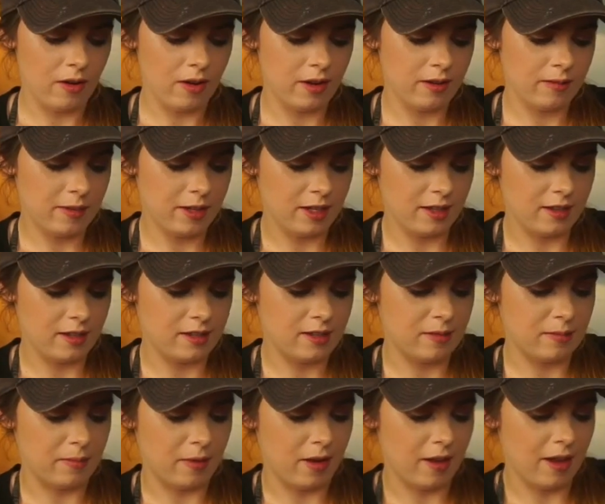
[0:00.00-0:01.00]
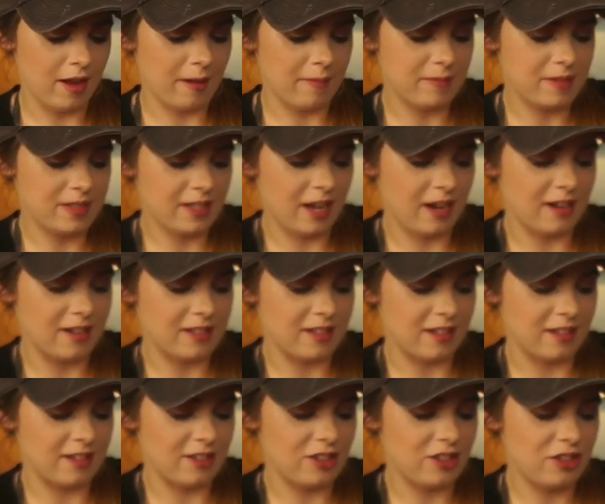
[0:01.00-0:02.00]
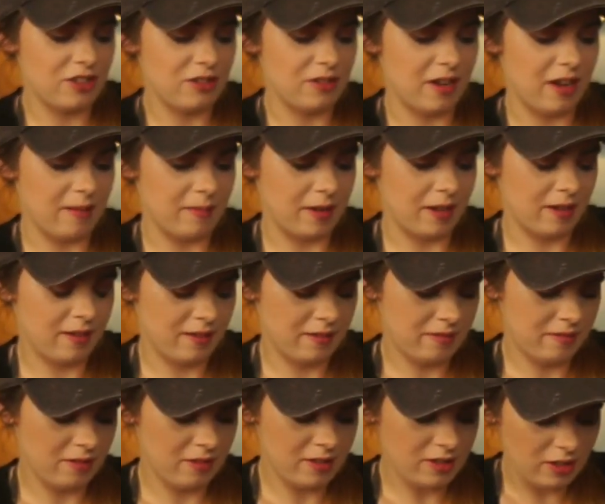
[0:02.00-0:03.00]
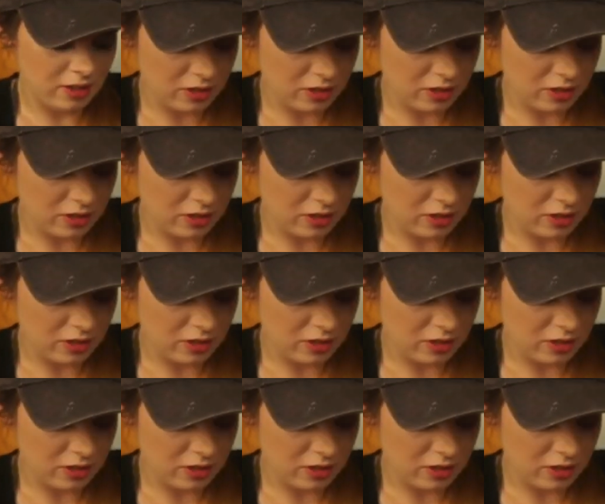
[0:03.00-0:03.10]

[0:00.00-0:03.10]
I'm scared it's gonna shoot at me. This